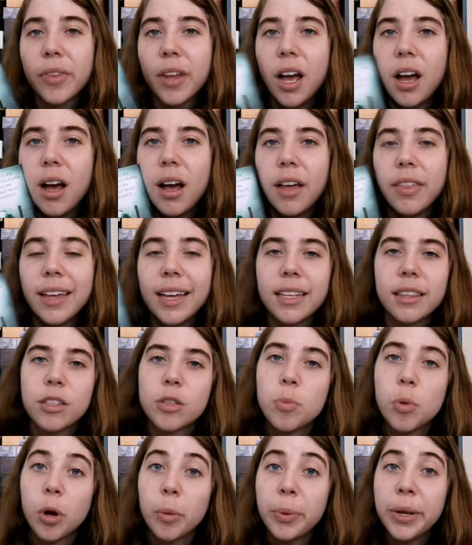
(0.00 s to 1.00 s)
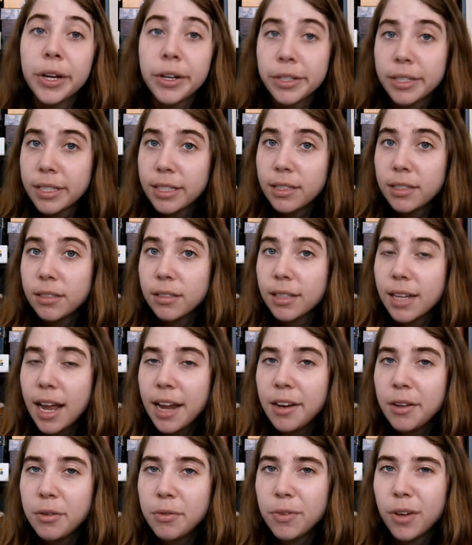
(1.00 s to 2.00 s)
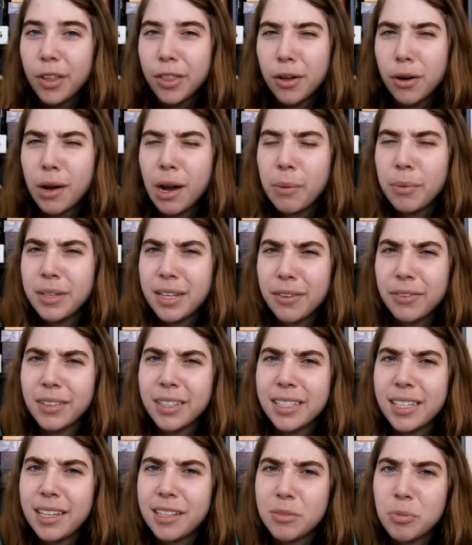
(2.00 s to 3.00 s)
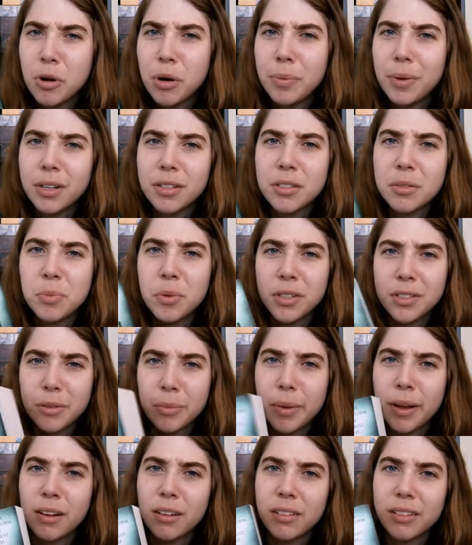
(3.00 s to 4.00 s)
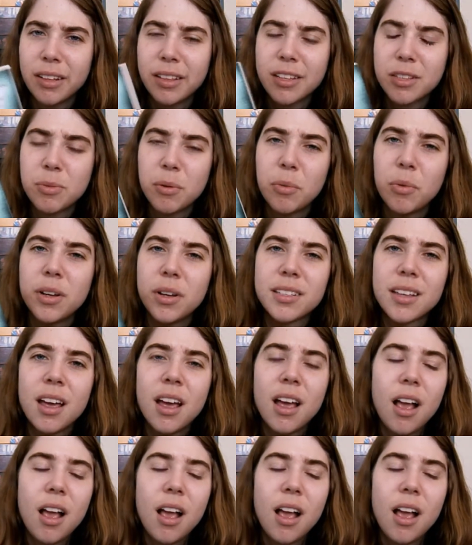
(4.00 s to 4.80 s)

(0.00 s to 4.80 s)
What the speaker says: Tamora Pierce, kind of, although I would definitely say Tamora Pierce's books are better than this one was,